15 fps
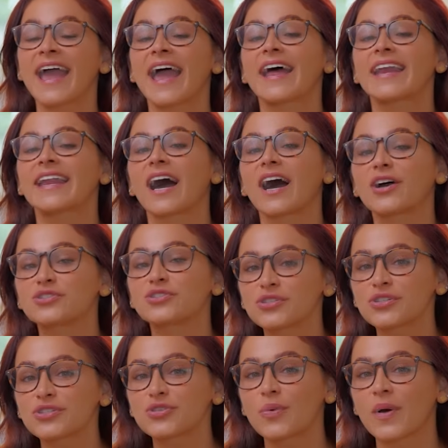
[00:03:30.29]
and
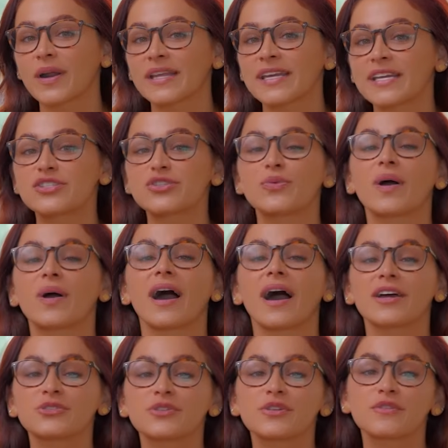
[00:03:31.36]
120 to
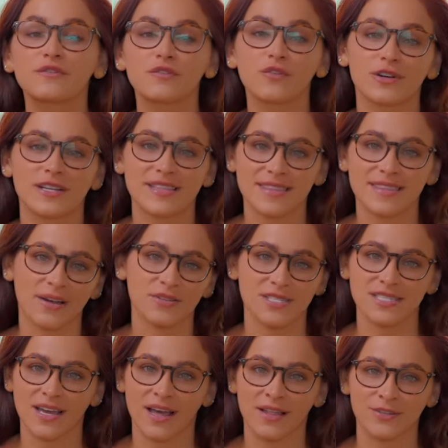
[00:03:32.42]

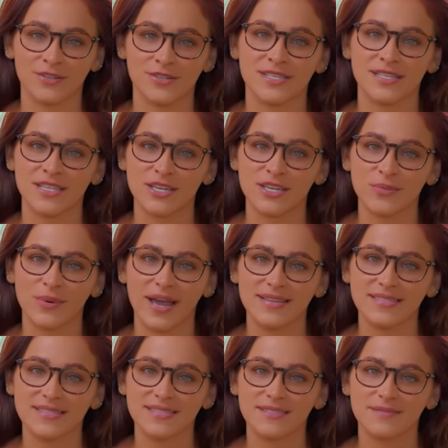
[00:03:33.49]
140,000 dollars in the
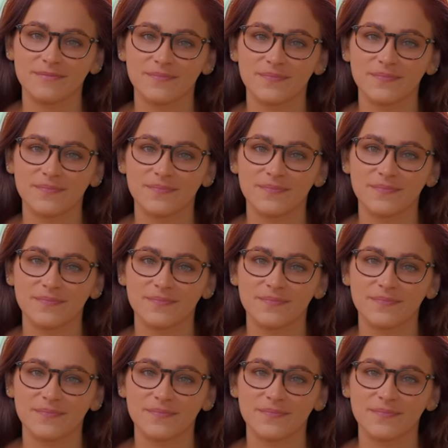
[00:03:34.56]
US.